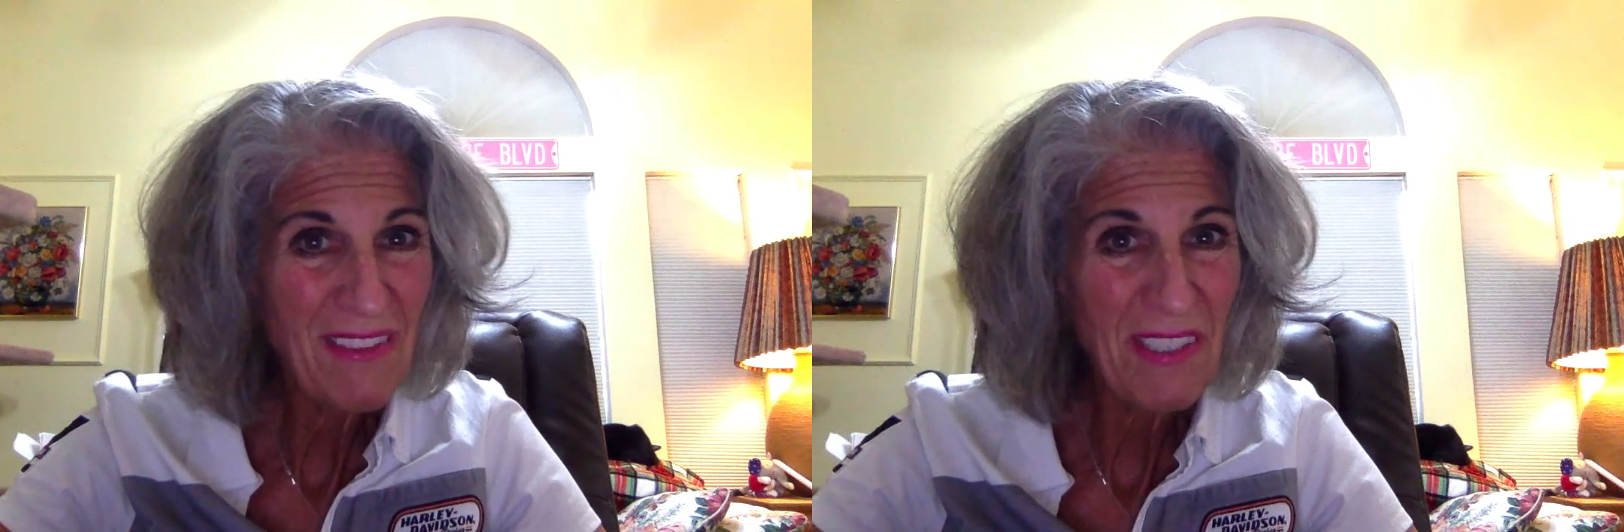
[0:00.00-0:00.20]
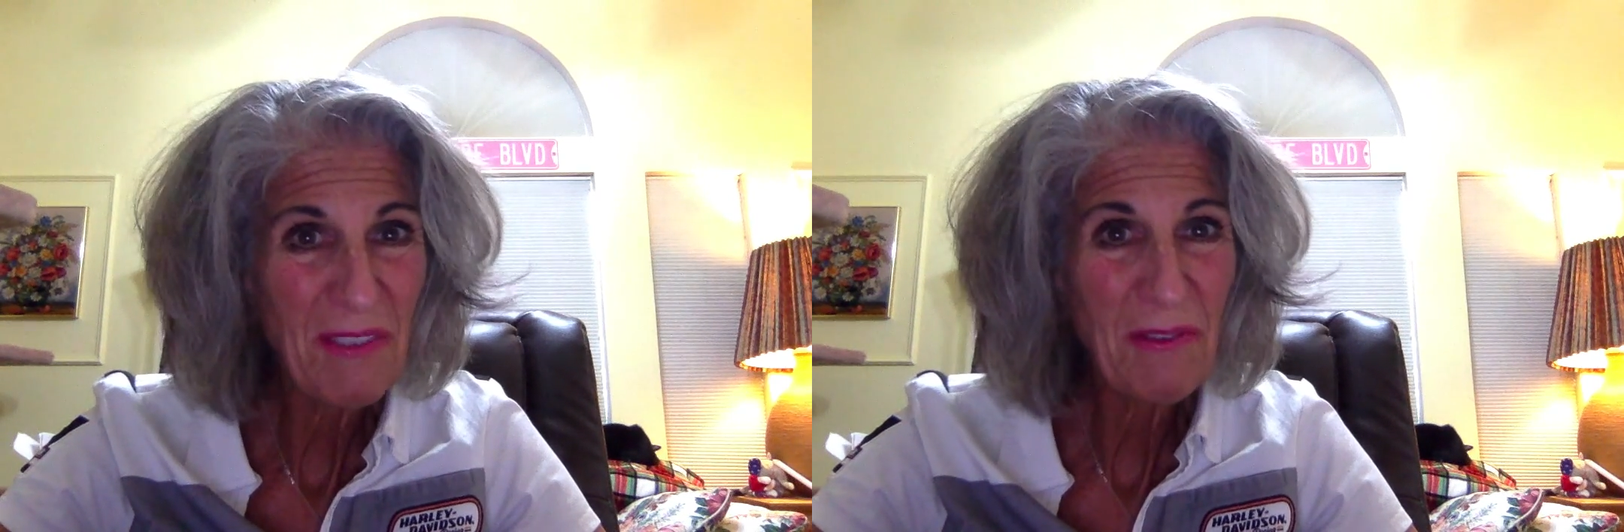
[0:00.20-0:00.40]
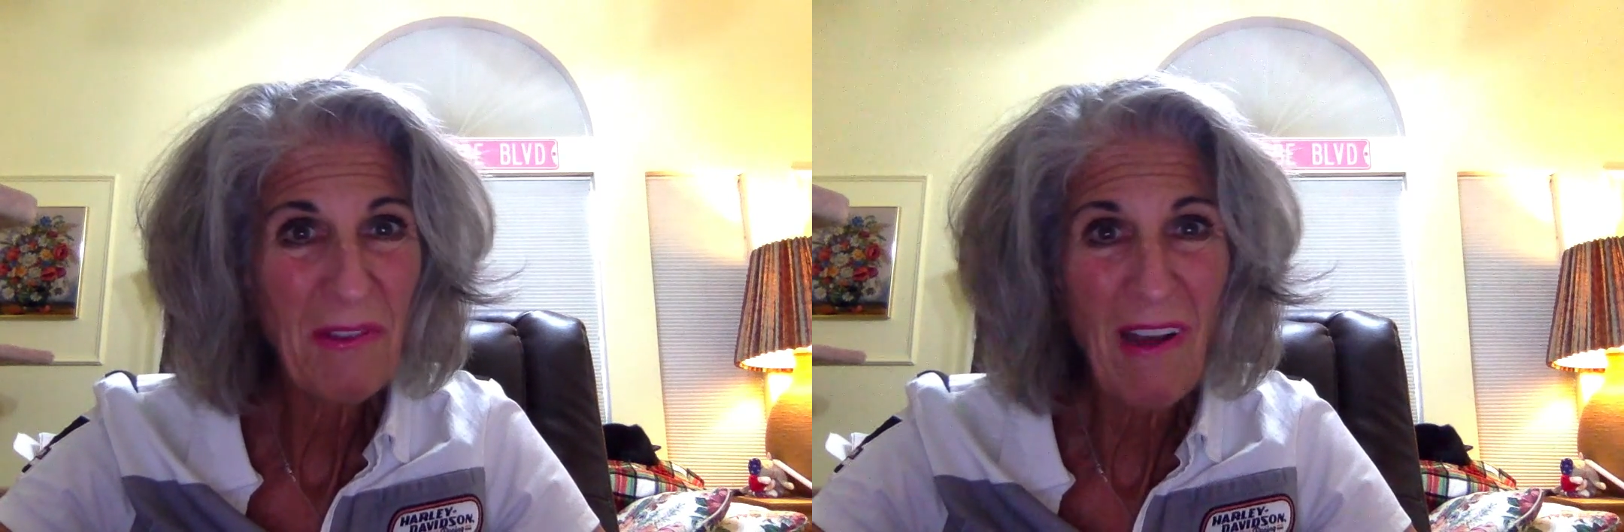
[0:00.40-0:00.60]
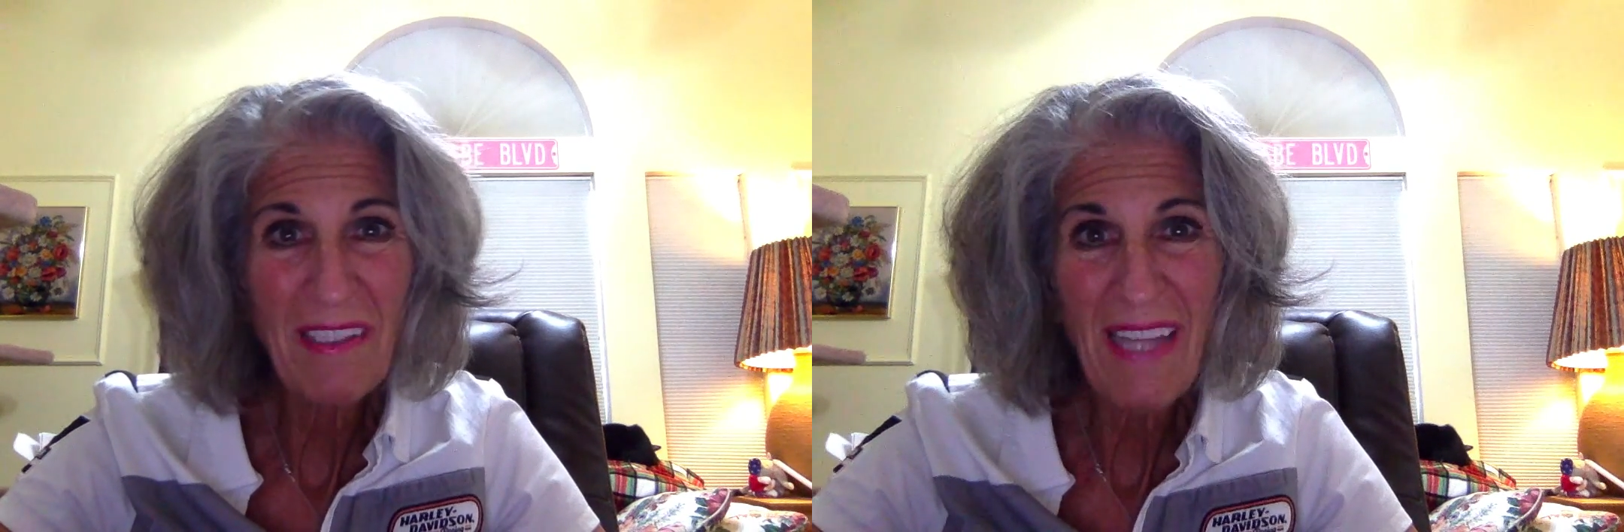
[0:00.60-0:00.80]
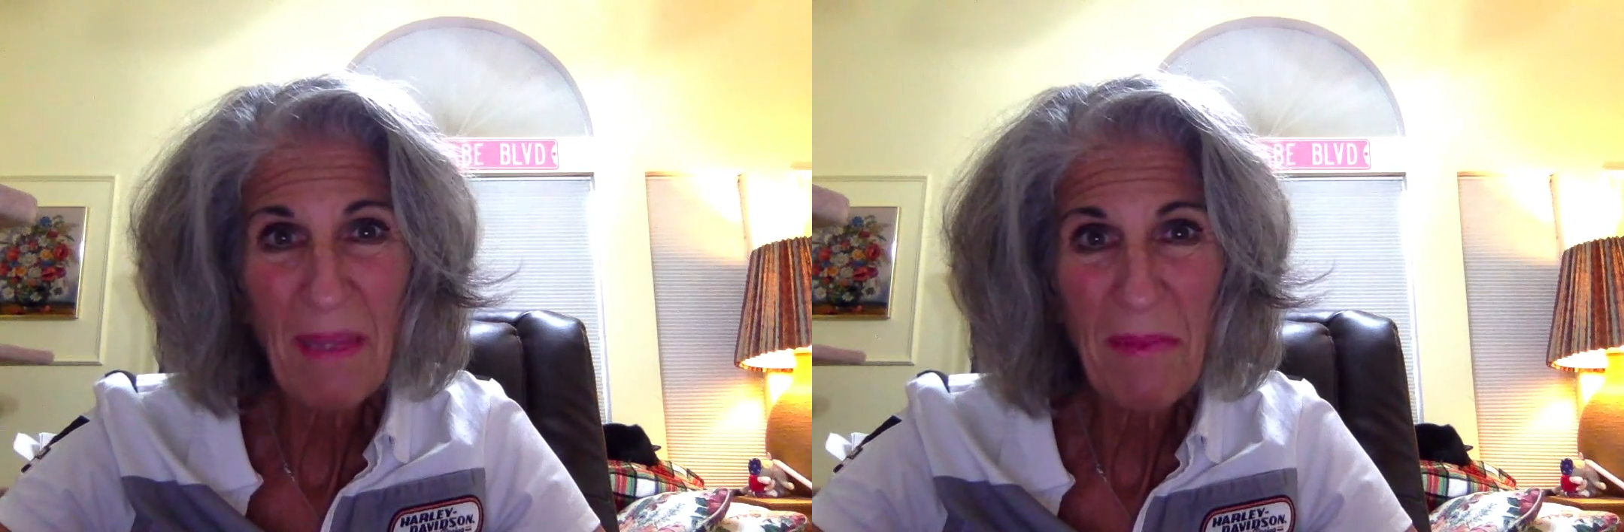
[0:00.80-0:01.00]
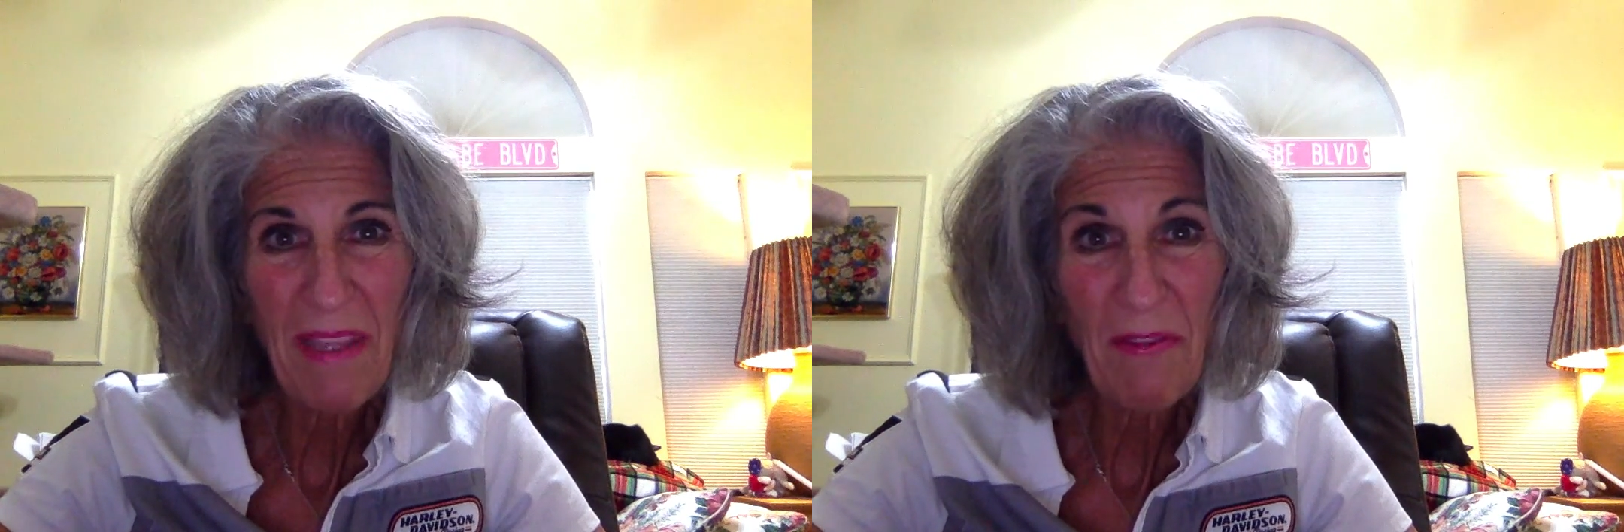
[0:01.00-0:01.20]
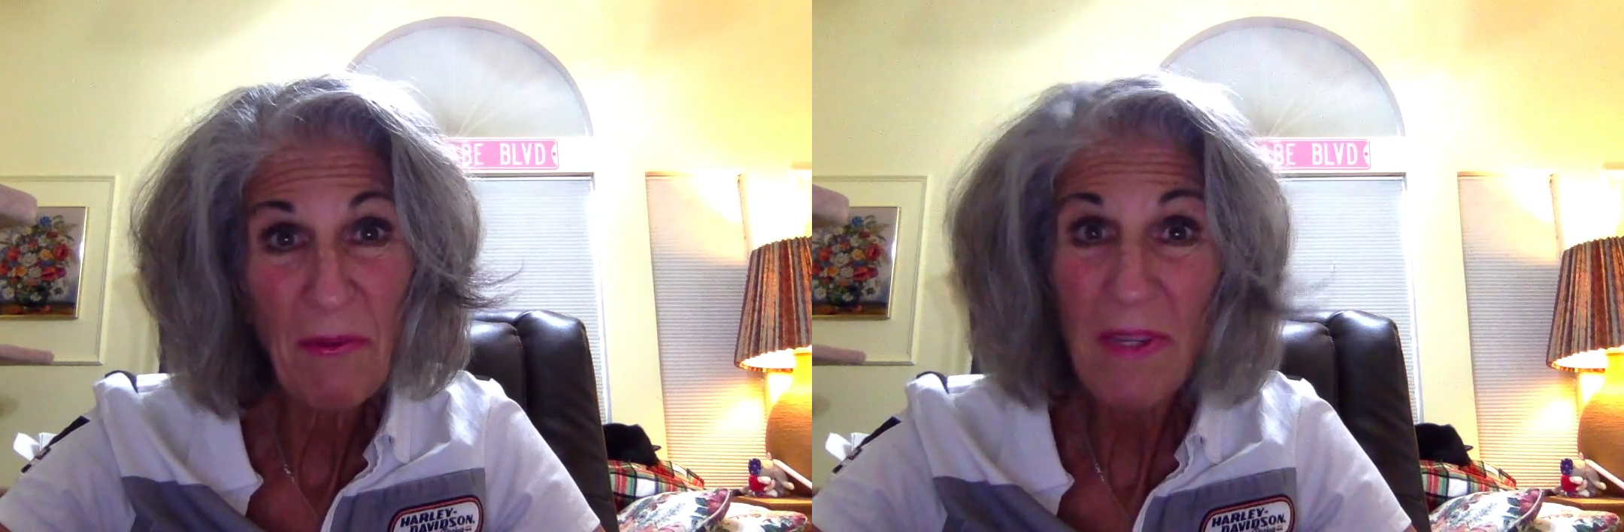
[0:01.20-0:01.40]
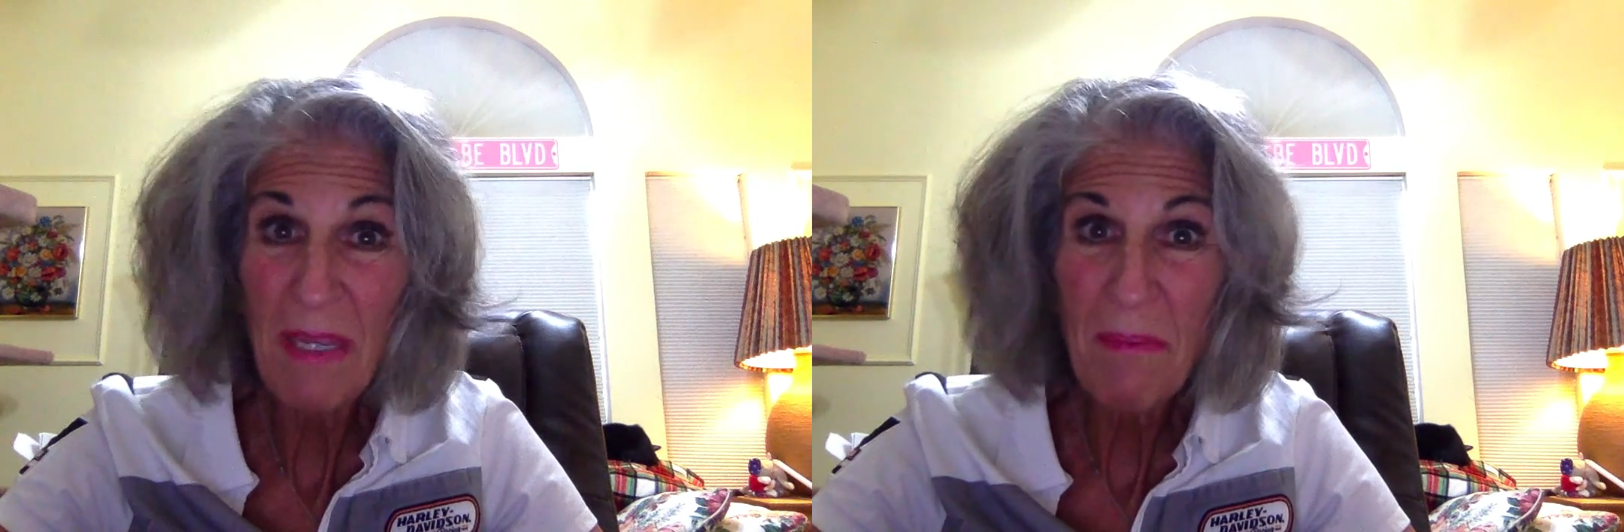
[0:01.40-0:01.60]
to contact me through
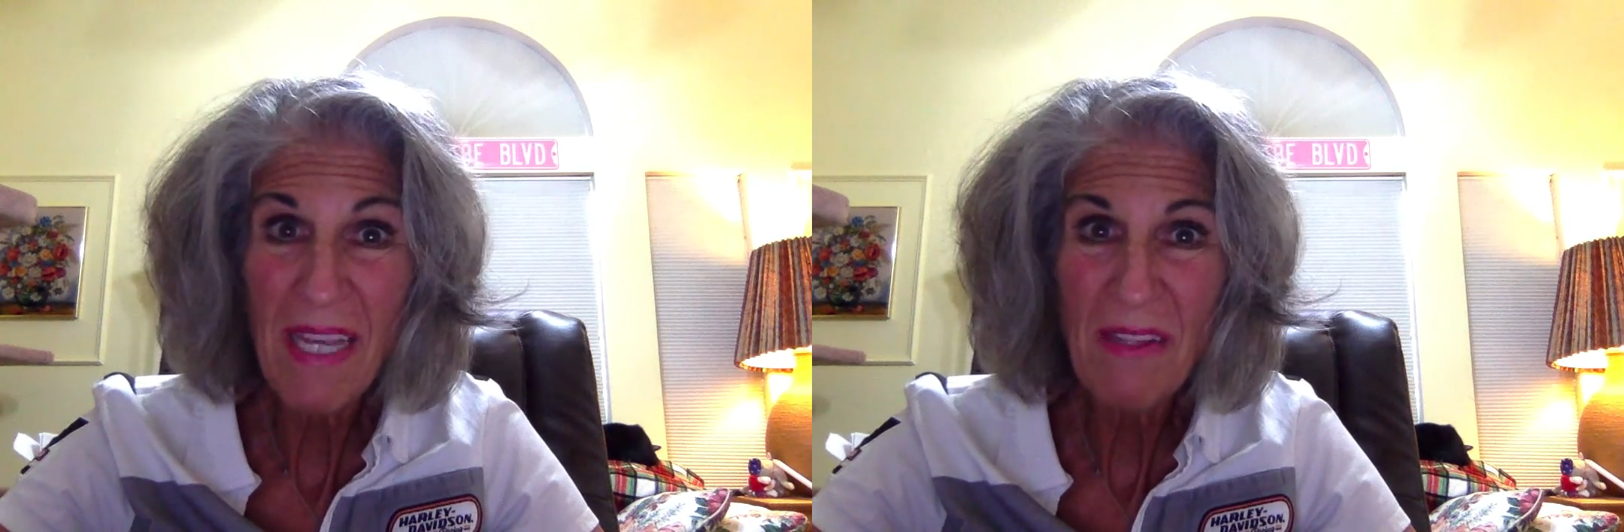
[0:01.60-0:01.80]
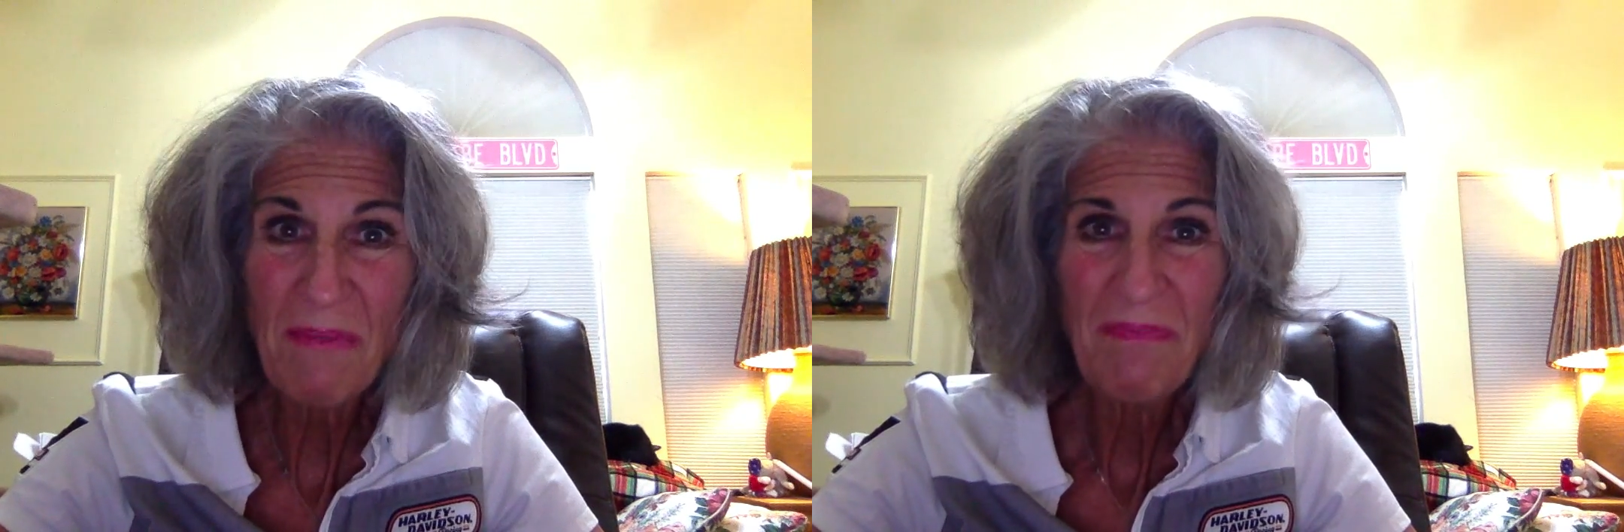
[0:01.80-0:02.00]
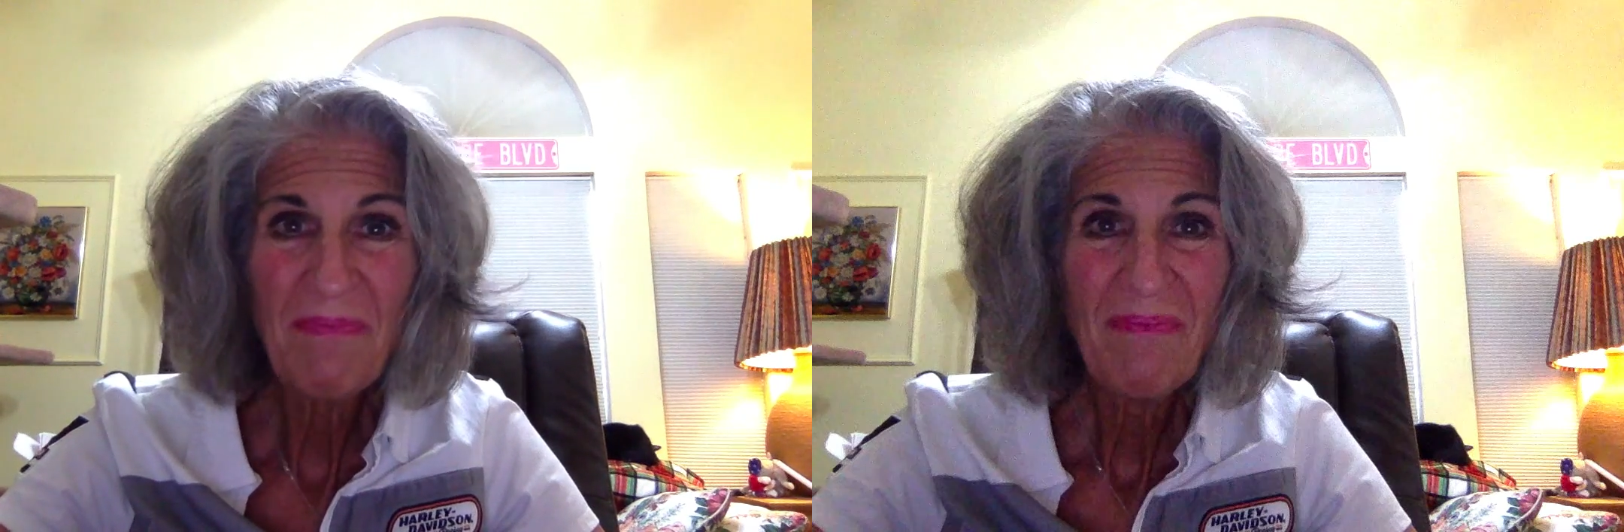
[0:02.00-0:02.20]
email,